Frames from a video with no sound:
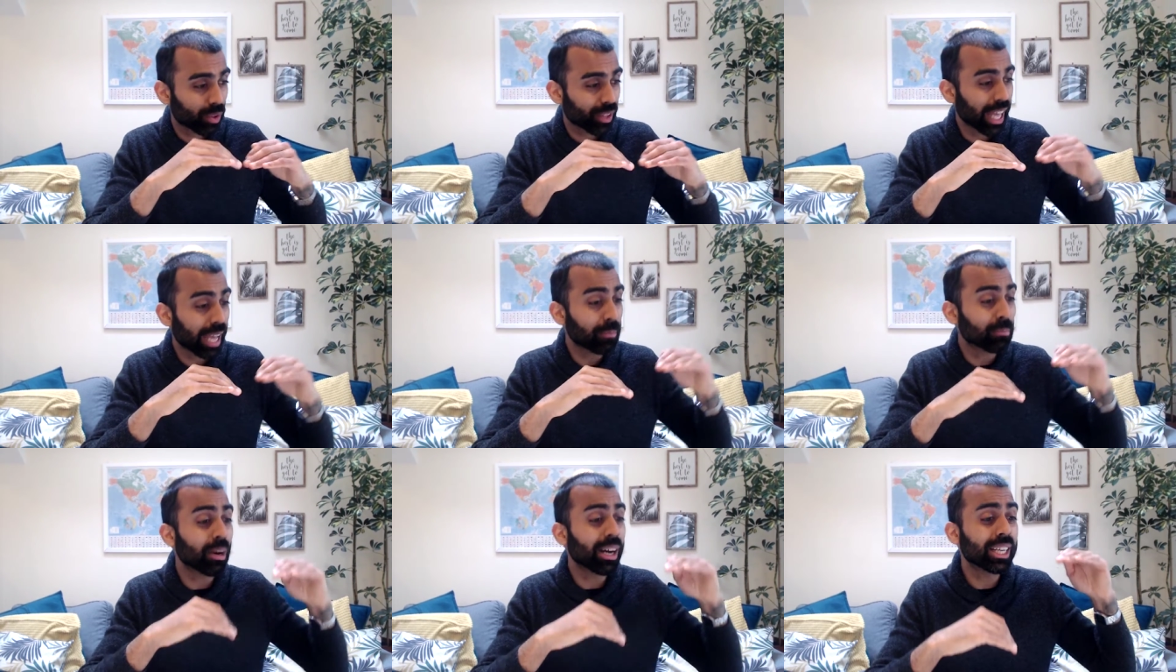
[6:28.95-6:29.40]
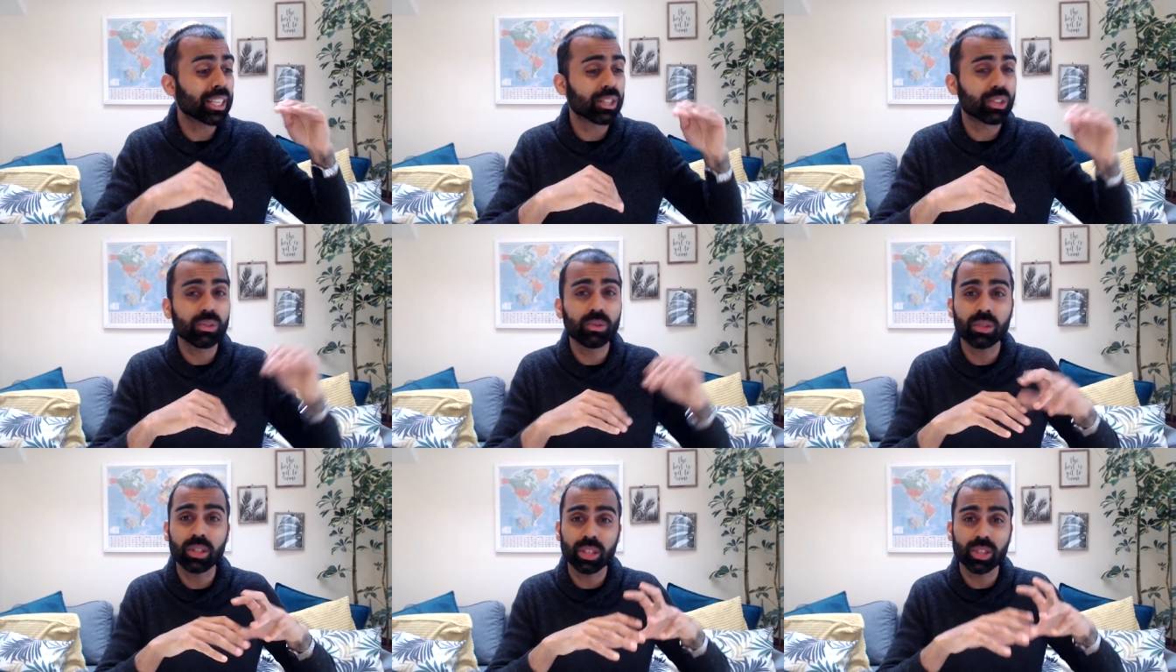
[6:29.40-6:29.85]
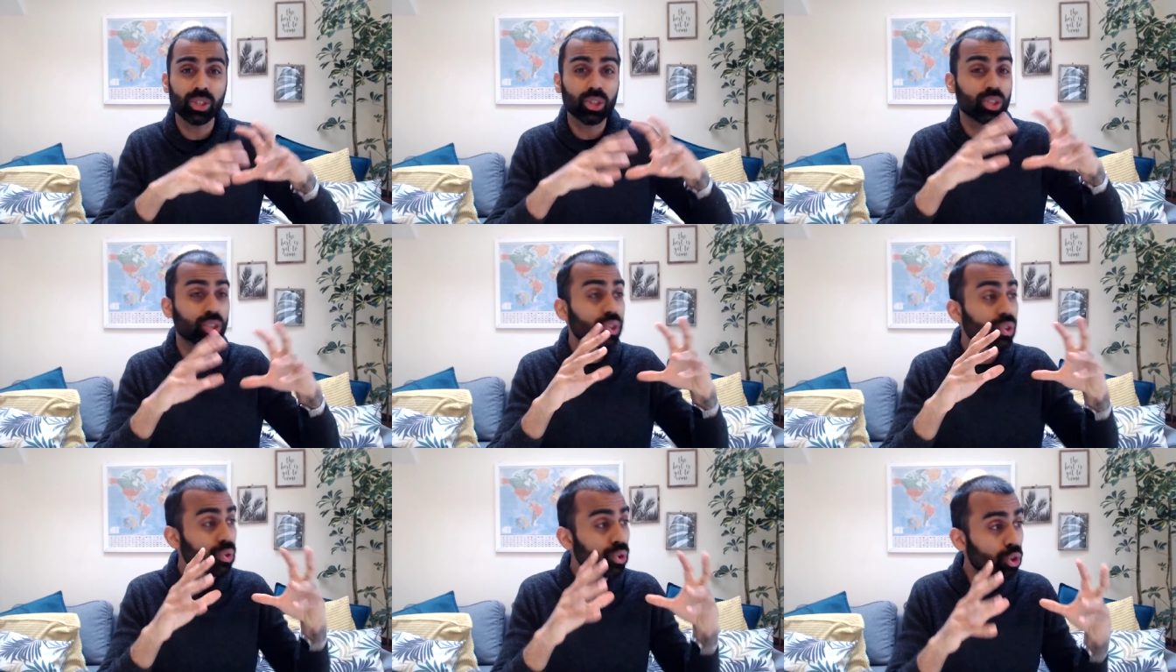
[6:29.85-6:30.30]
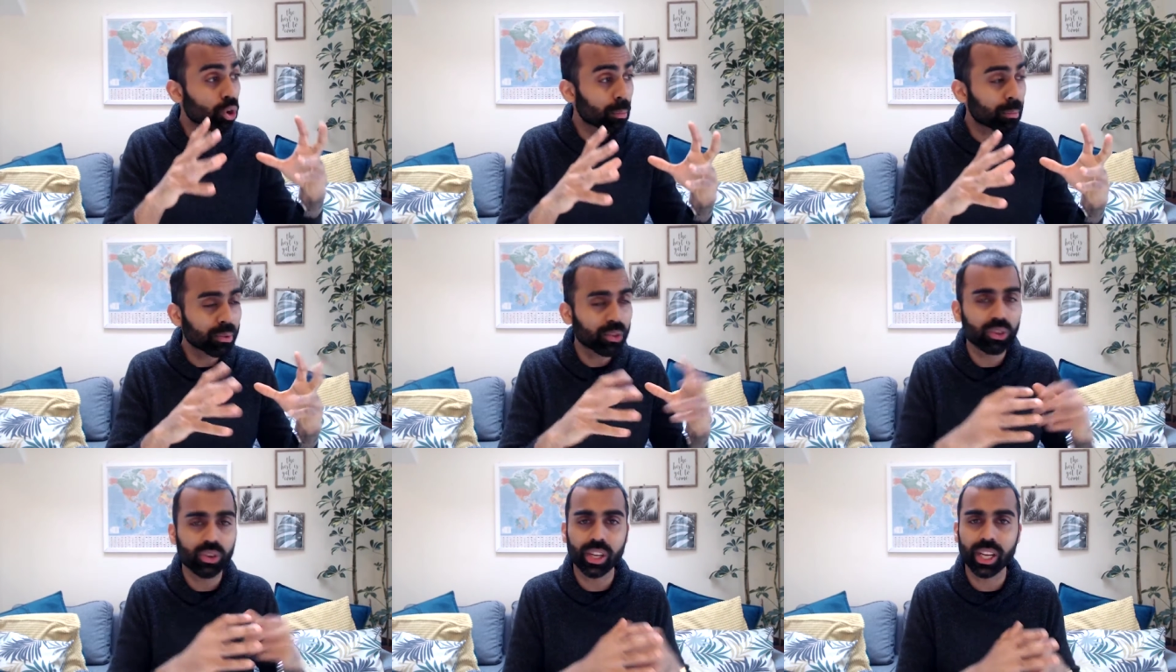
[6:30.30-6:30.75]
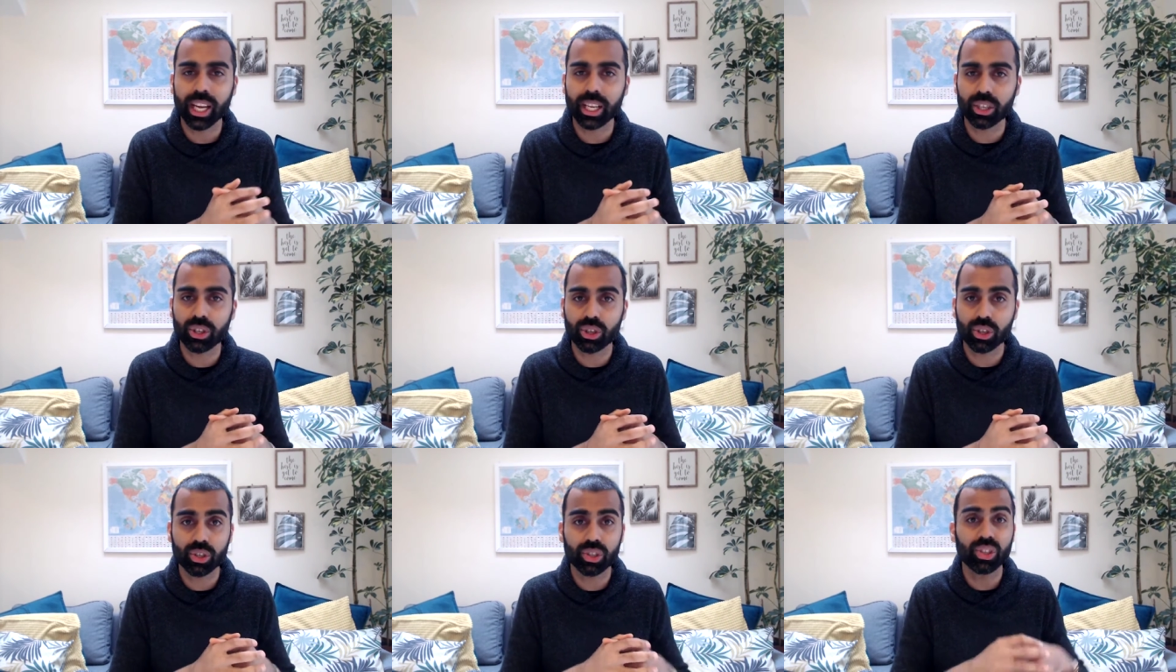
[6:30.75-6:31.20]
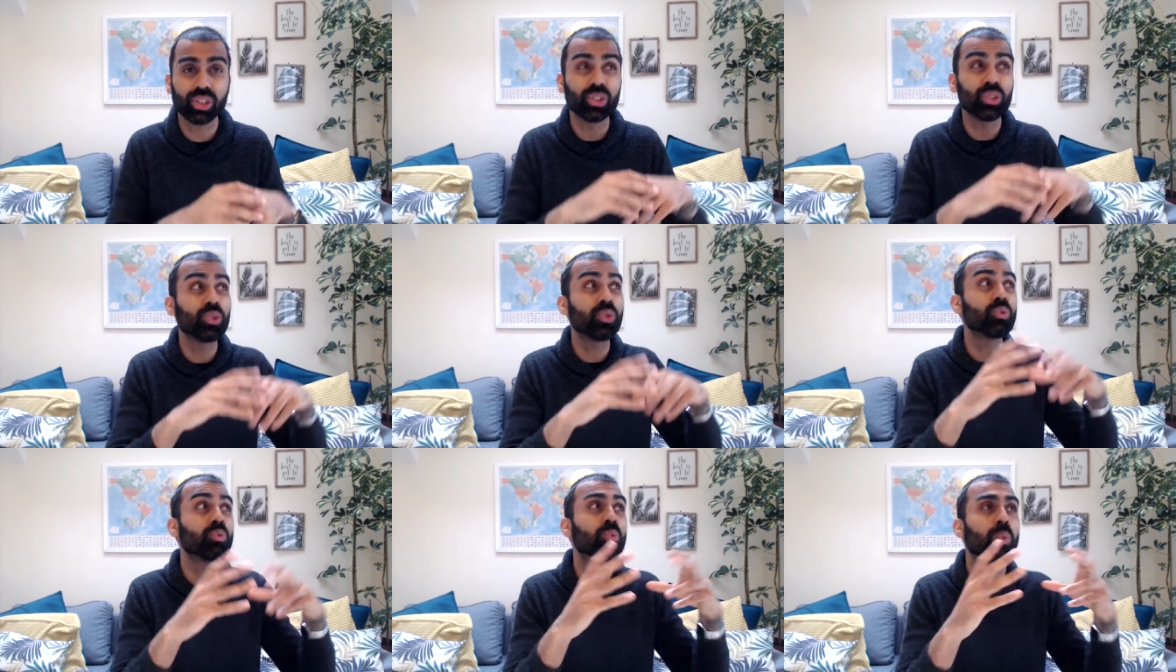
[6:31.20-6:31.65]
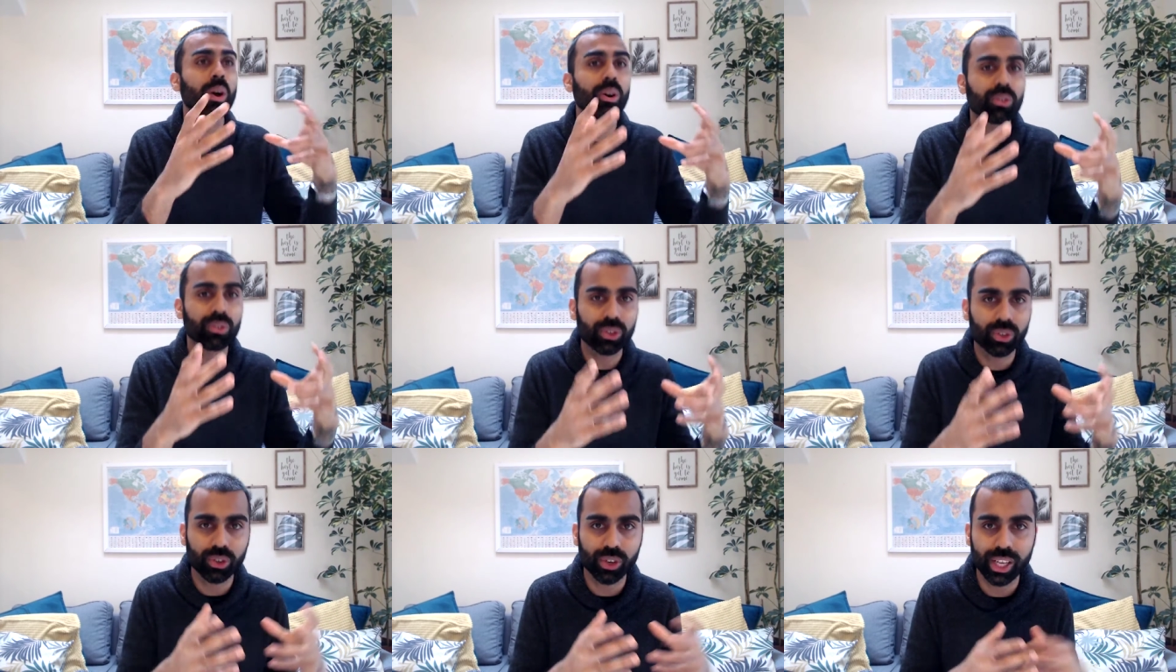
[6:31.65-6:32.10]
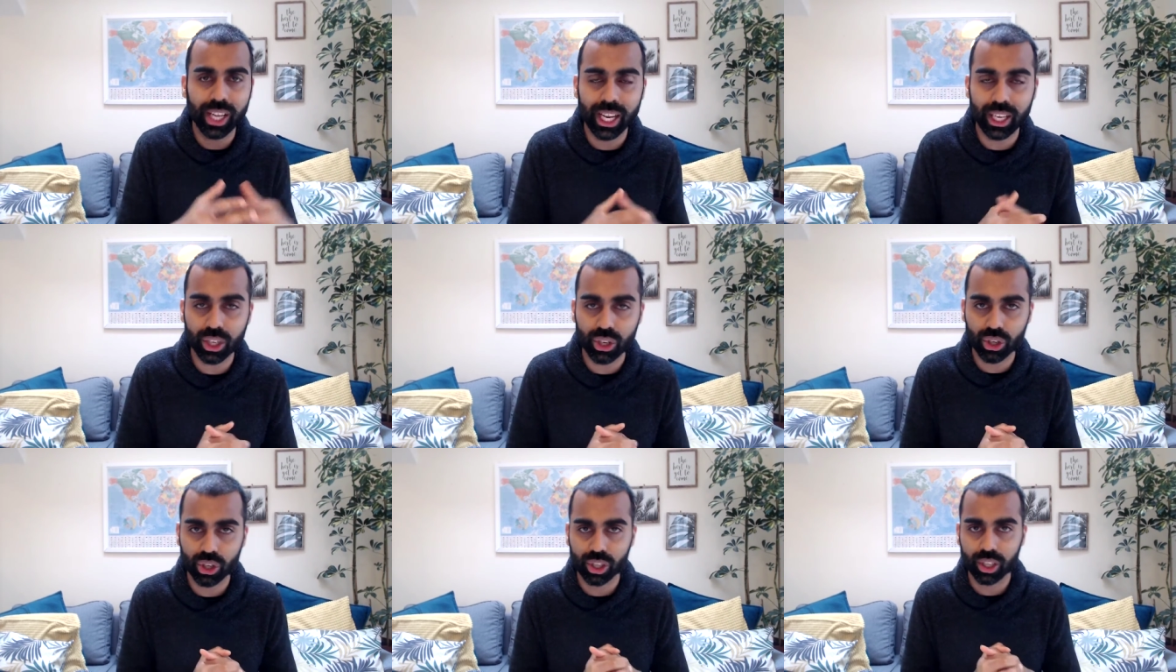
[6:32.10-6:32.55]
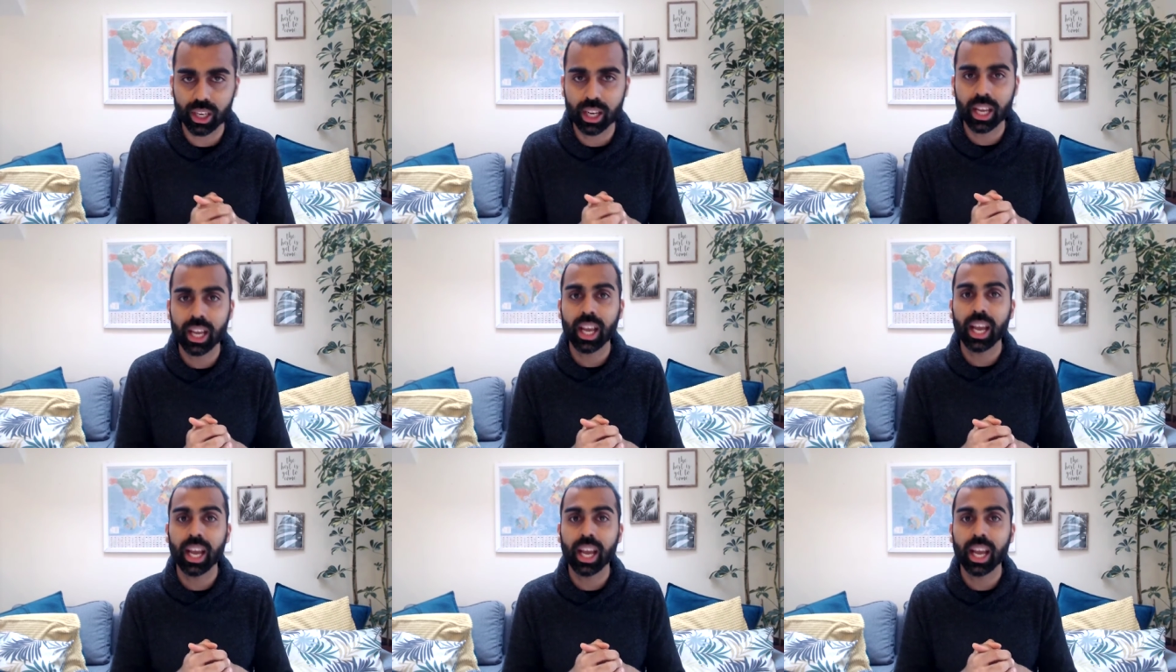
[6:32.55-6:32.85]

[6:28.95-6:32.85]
that might do to new job creation, new wealth creation,